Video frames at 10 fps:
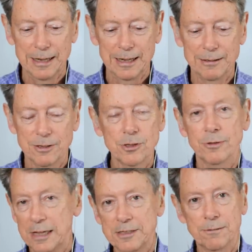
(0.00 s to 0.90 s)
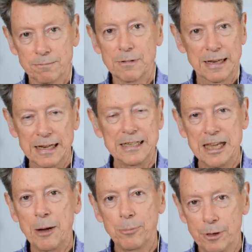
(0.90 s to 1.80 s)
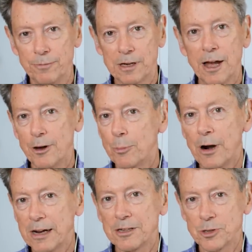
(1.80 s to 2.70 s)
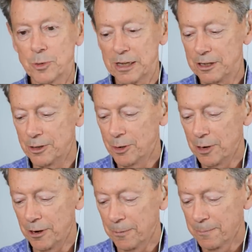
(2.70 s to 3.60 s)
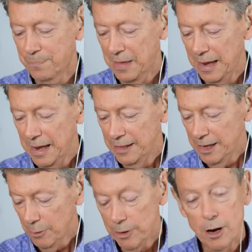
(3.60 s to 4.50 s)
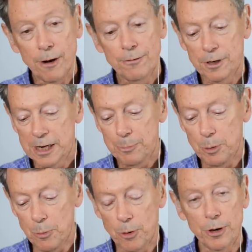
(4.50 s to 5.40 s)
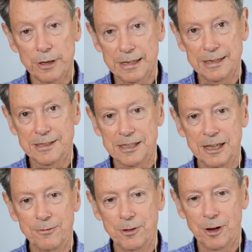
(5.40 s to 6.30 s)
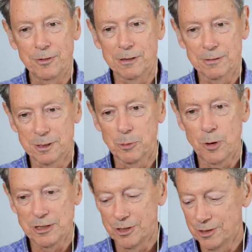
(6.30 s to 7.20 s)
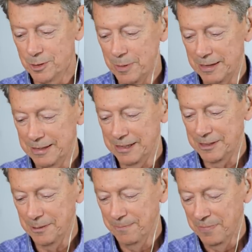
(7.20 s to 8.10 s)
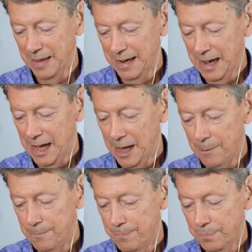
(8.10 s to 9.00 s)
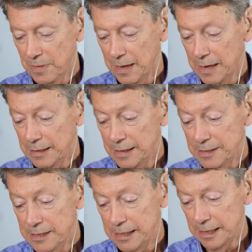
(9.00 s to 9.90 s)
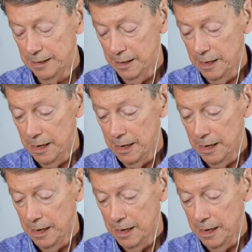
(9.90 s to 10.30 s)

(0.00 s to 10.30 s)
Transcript: Uh, so that's a, an example of the kind of practice we can do here. Then I want to offer a couple more and then see if you have a, uh, some questions about this. Uh, let's see.